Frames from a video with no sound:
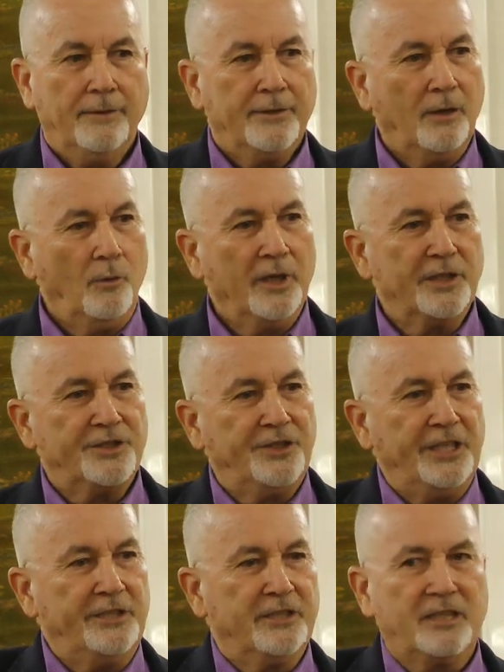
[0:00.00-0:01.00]
Now, where is
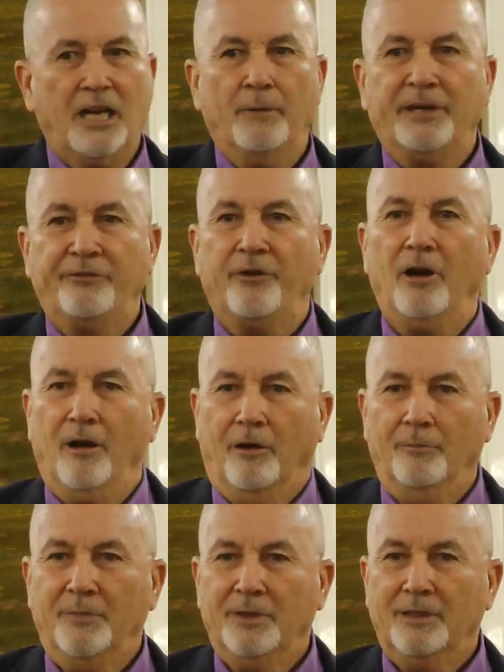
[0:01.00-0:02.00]
Jesus coming from?
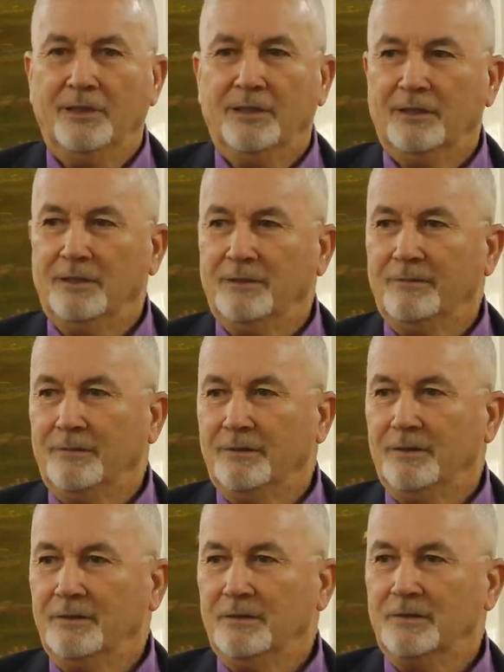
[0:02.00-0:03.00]

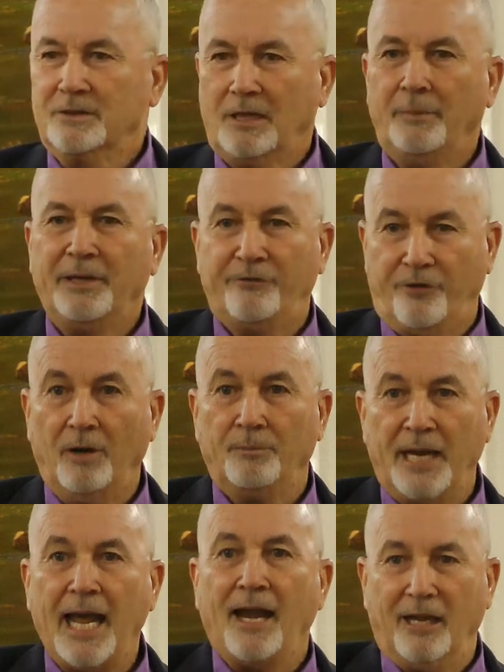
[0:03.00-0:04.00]
He's coming
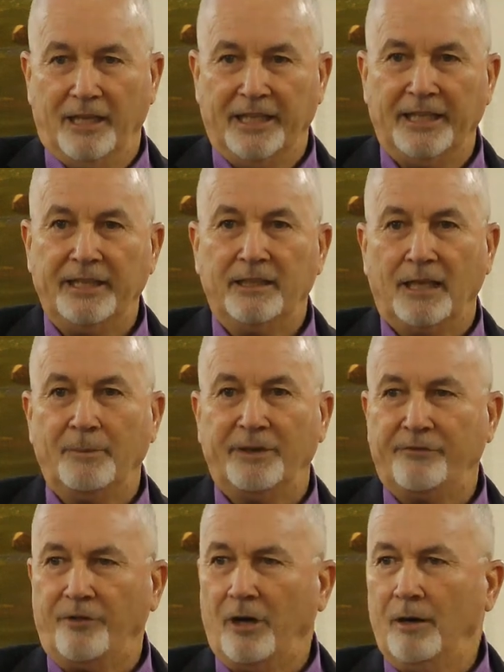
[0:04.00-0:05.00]
from Galilee, coming
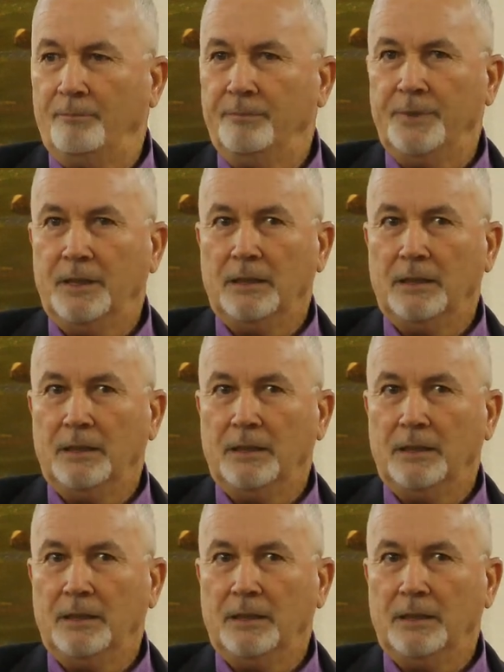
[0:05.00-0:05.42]
from